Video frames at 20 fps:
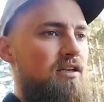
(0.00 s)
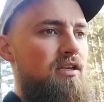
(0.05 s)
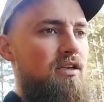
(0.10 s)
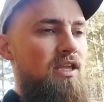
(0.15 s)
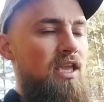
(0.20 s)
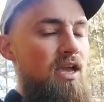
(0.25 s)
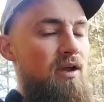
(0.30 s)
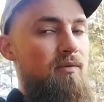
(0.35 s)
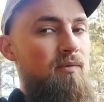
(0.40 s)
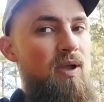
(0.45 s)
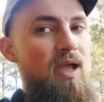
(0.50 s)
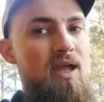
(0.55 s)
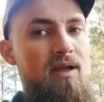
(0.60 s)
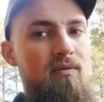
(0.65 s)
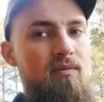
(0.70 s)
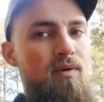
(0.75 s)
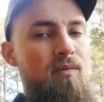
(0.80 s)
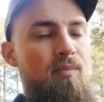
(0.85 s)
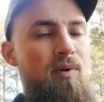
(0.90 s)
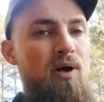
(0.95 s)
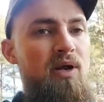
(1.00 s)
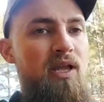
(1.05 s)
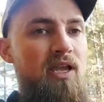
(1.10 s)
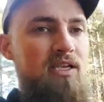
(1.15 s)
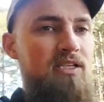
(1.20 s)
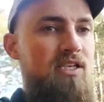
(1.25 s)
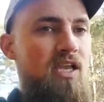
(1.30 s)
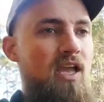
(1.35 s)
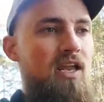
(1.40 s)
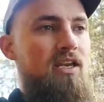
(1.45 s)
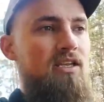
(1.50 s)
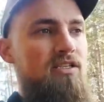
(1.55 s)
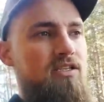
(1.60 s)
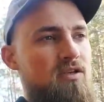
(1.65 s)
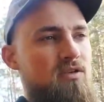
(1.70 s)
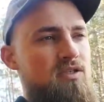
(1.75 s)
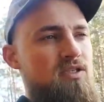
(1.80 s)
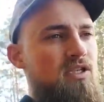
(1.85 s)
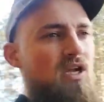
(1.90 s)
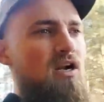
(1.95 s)
yeah, we're pretty excited. So
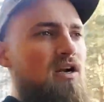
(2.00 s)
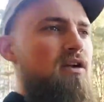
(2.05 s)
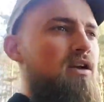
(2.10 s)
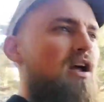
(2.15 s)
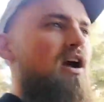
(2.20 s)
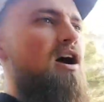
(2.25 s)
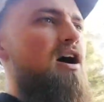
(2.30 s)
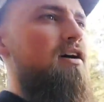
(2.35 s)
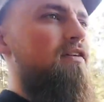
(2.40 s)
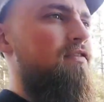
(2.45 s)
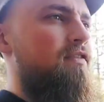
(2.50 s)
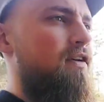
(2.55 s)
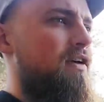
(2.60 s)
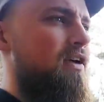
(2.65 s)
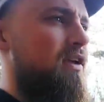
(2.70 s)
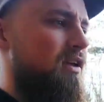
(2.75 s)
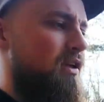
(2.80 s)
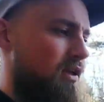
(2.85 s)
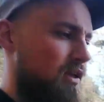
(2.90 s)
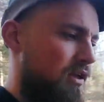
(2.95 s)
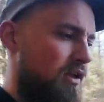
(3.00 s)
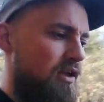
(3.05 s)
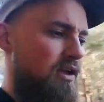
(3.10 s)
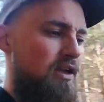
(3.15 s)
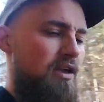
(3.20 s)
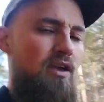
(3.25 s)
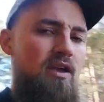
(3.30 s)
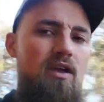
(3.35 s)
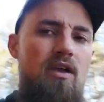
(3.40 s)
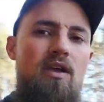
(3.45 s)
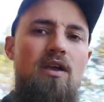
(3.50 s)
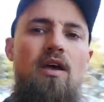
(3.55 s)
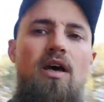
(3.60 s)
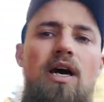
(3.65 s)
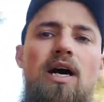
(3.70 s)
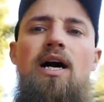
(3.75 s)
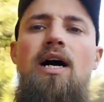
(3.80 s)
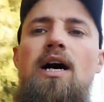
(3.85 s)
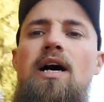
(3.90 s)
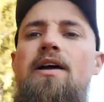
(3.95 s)
starting off,
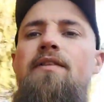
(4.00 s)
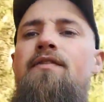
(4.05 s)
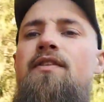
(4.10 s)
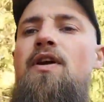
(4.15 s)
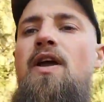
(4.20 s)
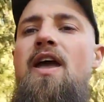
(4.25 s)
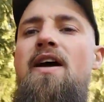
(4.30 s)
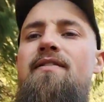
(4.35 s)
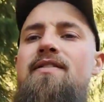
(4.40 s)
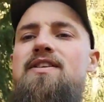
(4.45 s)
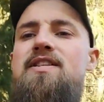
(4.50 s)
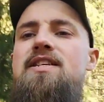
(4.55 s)
if you haven't